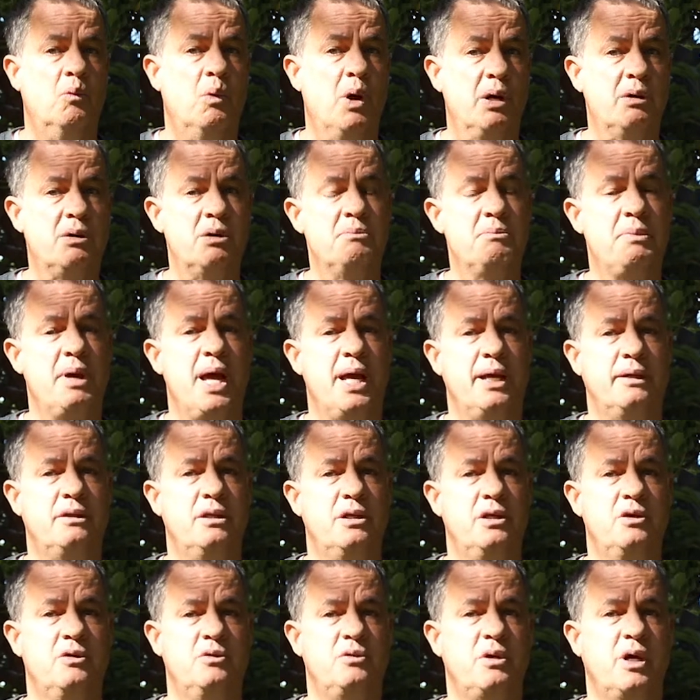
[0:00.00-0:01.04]
Welcome back
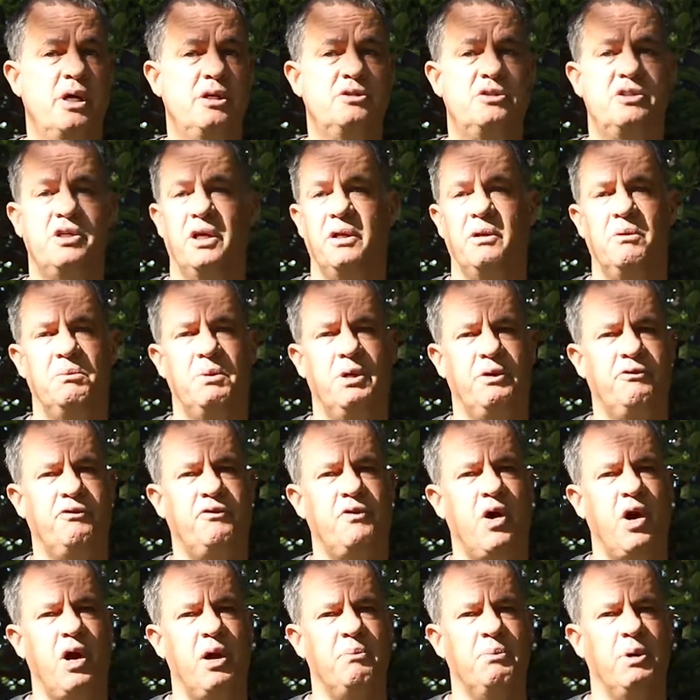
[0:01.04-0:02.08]
to Utah's Gentleman
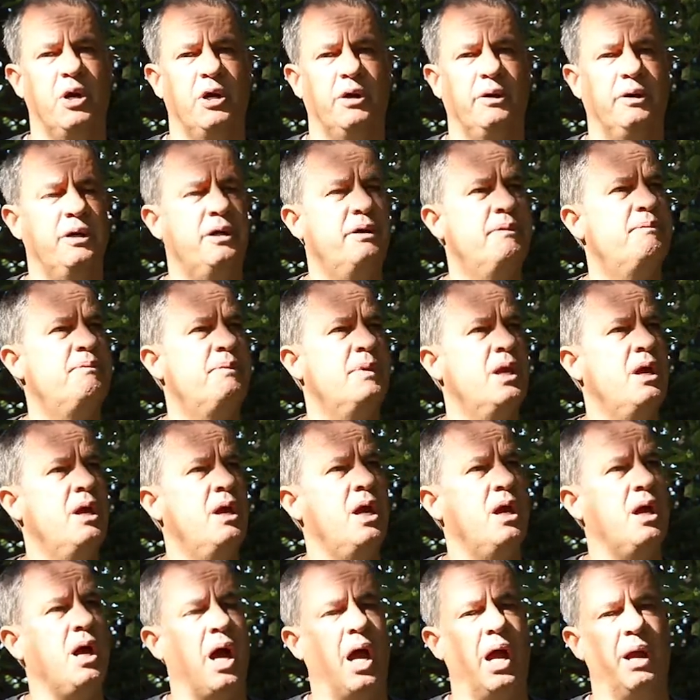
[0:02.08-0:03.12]
Farmer.
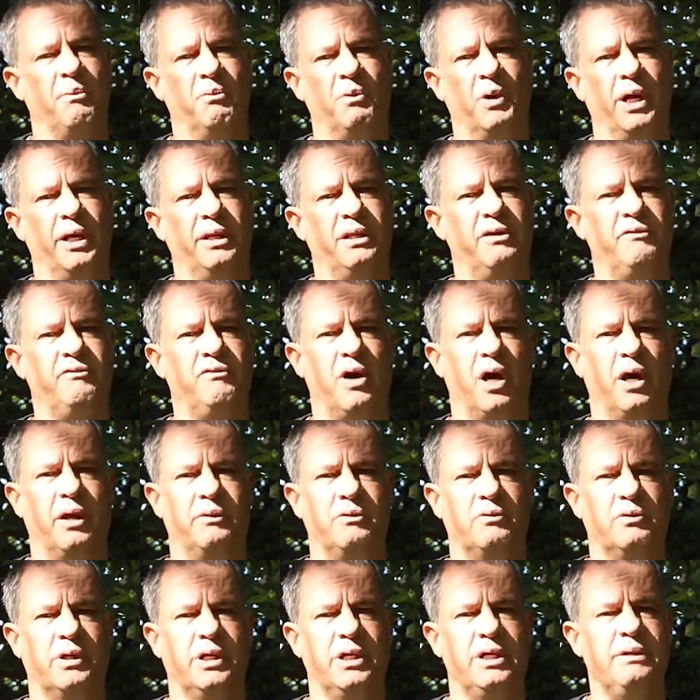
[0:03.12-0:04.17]
I'm Randy
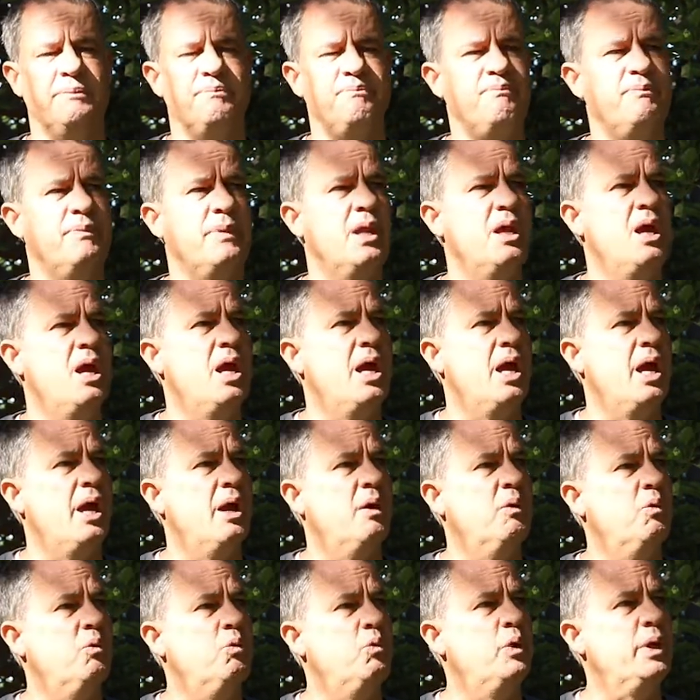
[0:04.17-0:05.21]
Vaudry
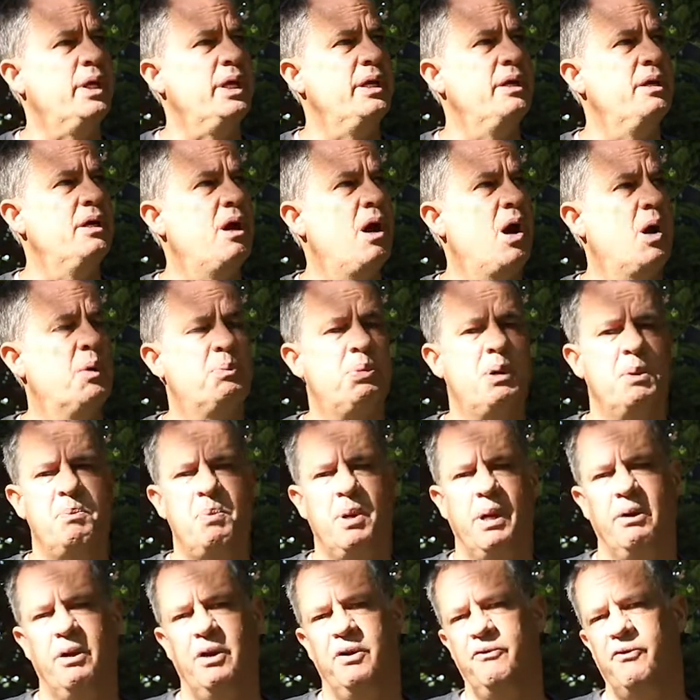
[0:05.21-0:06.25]
and we are
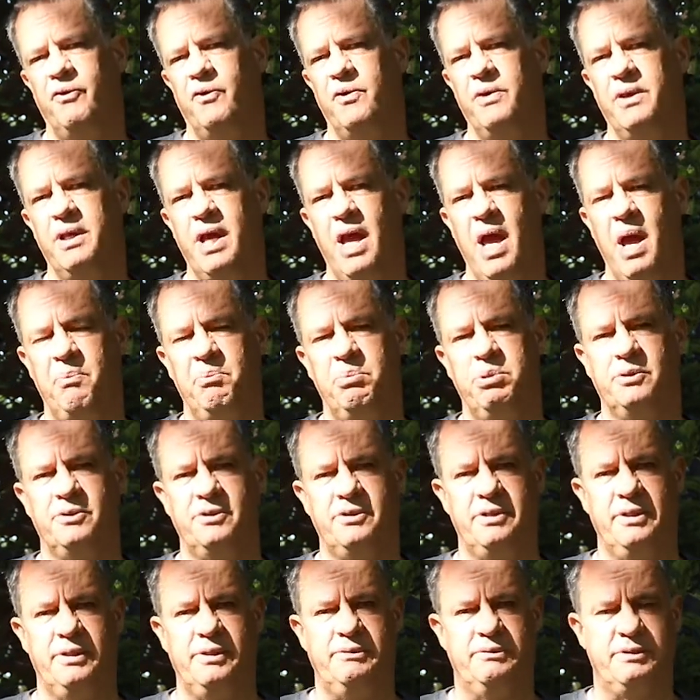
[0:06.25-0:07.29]
preparing for the apple
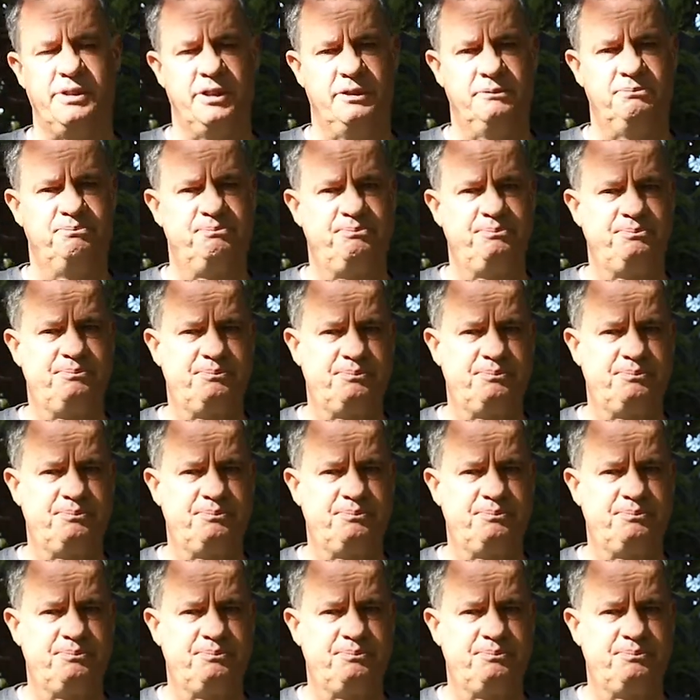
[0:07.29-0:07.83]
season.